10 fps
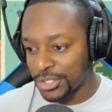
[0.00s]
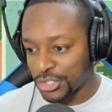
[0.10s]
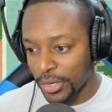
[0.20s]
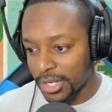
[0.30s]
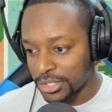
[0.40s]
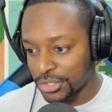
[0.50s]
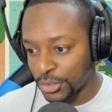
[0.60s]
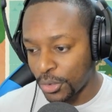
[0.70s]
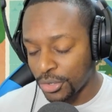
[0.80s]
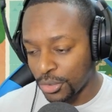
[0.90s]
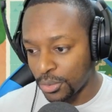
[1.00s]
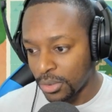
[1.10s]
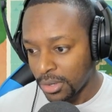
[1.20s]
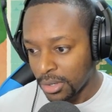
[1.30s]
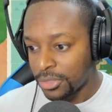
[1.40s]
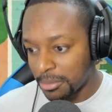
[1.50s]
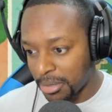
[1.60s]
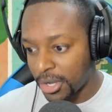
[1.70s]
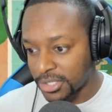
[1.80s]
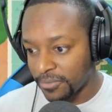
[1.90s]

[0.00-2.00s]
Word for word: straight into showing you the bugs and